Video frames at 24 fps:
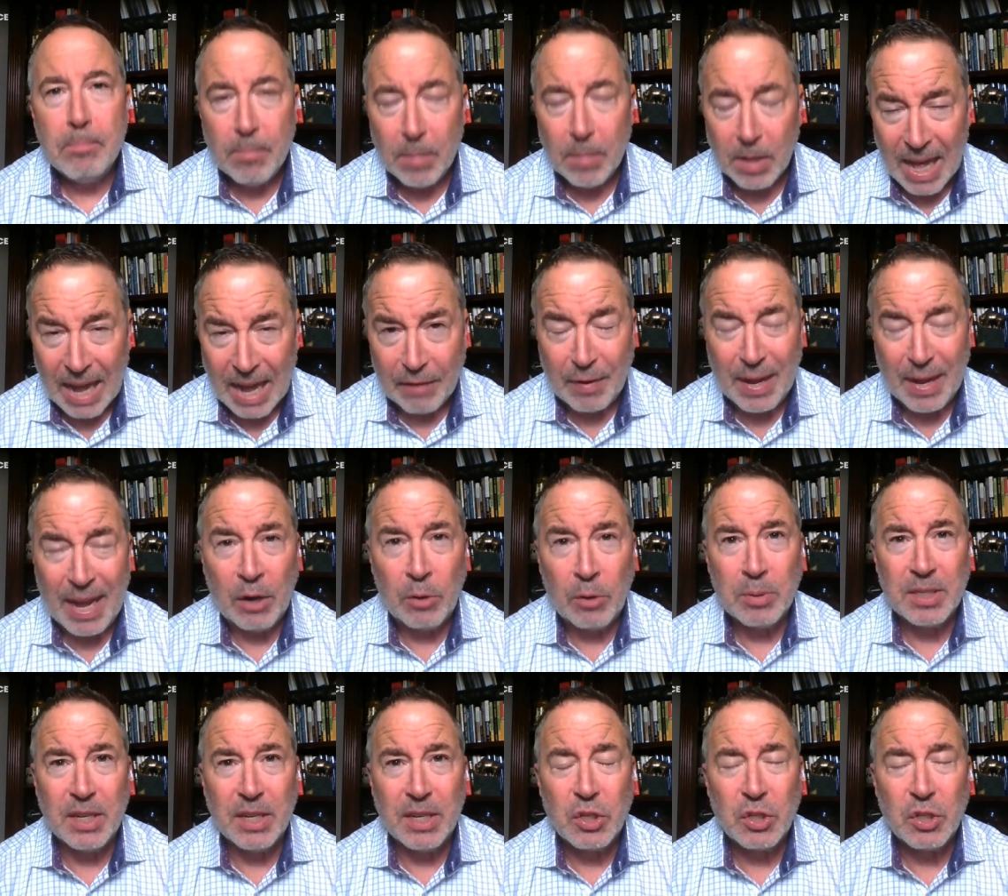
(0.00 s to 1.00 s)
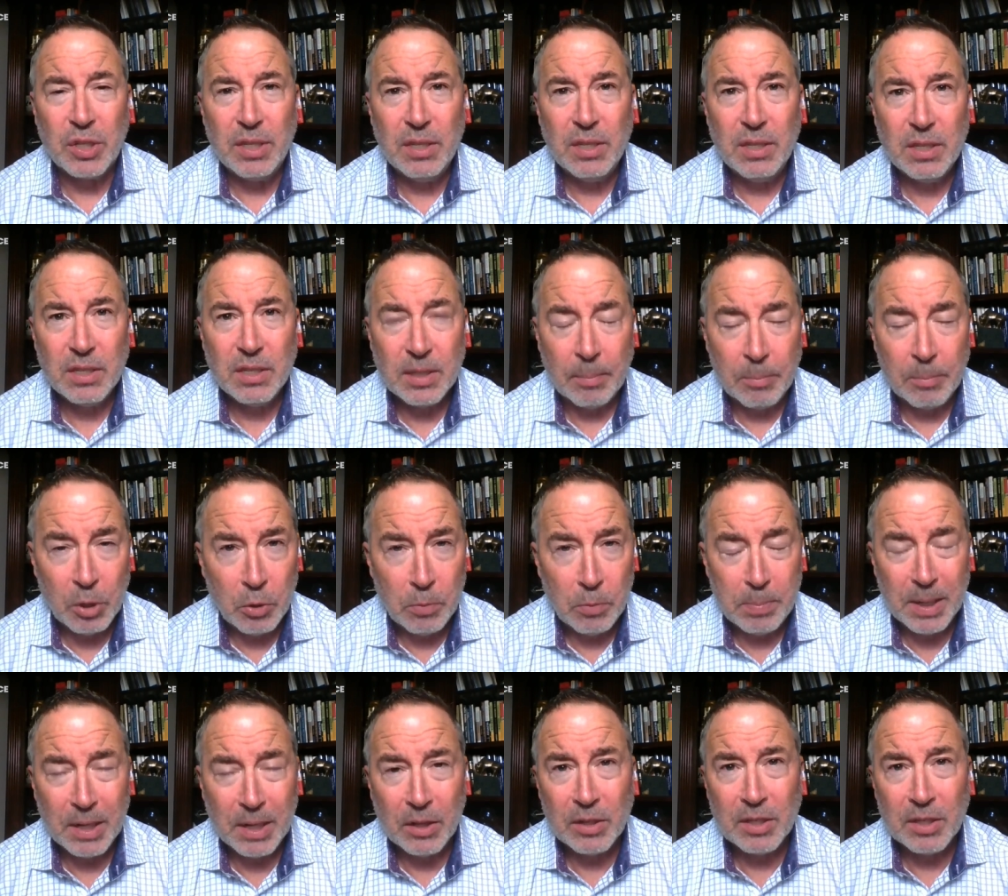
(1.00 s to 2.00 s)
A lot of acquisitions, some new
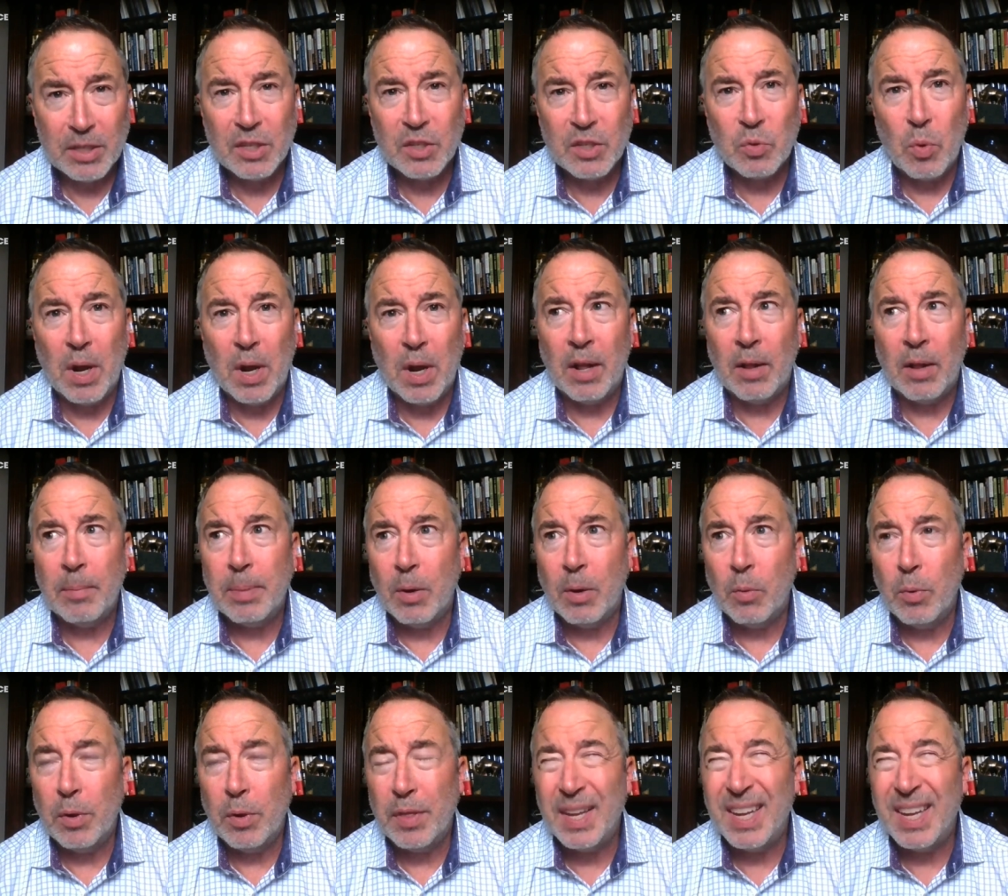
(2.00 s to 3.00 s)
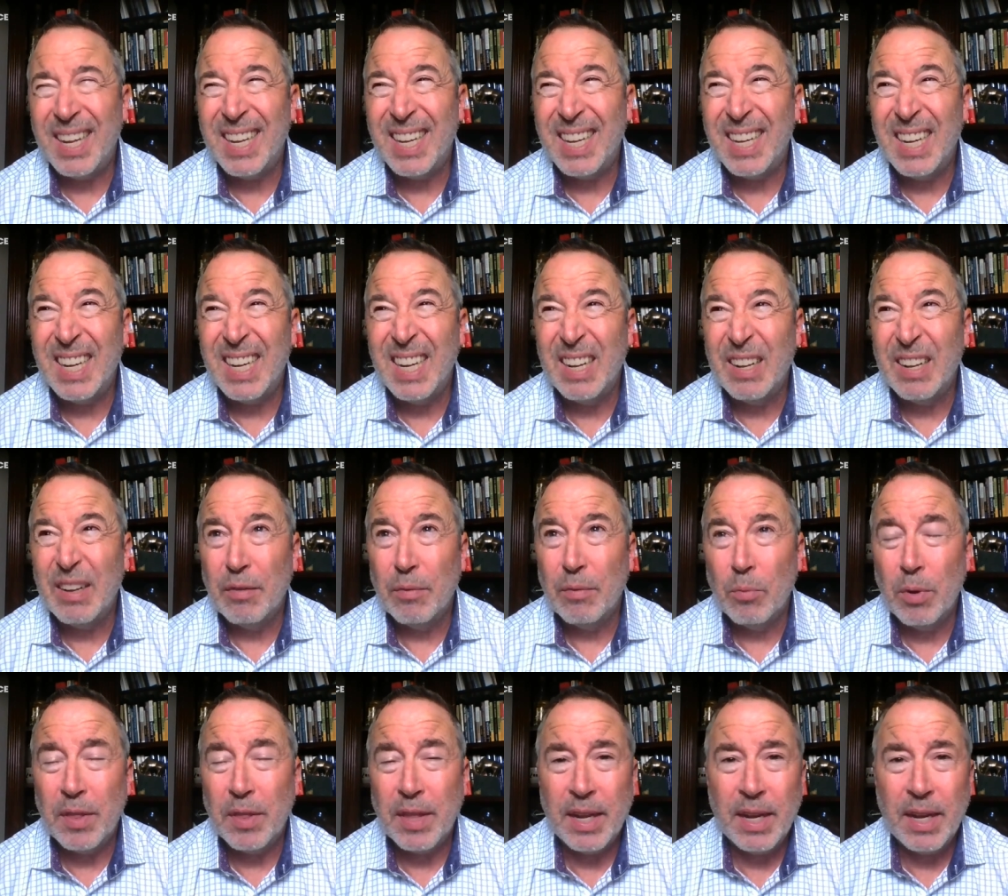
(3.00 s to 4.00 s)
builds as well, but within
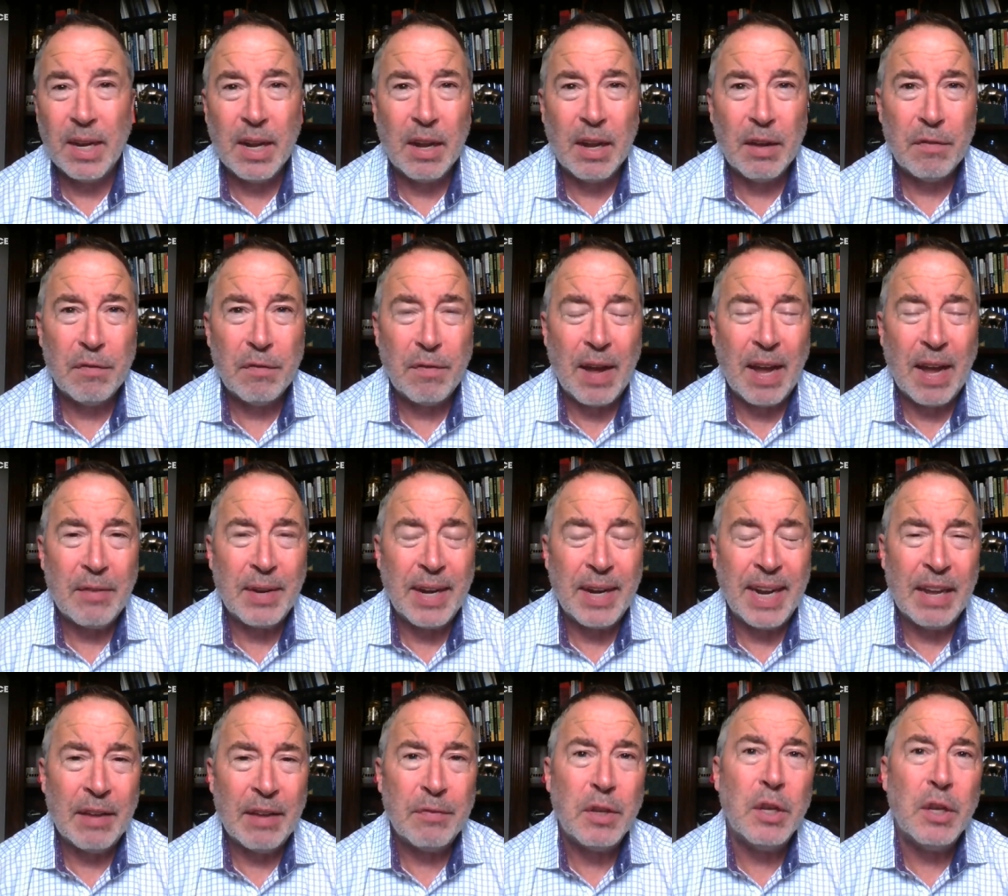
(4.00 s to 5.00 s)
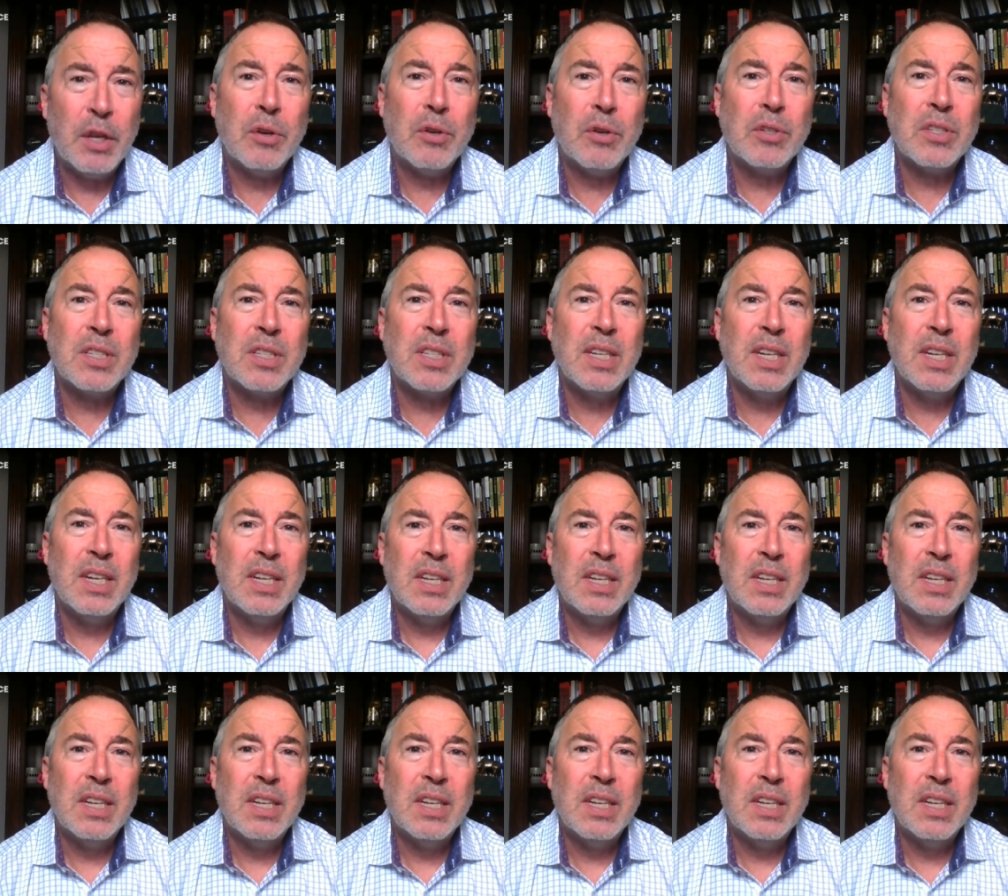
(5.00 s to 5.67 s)
within uh, five and a half years.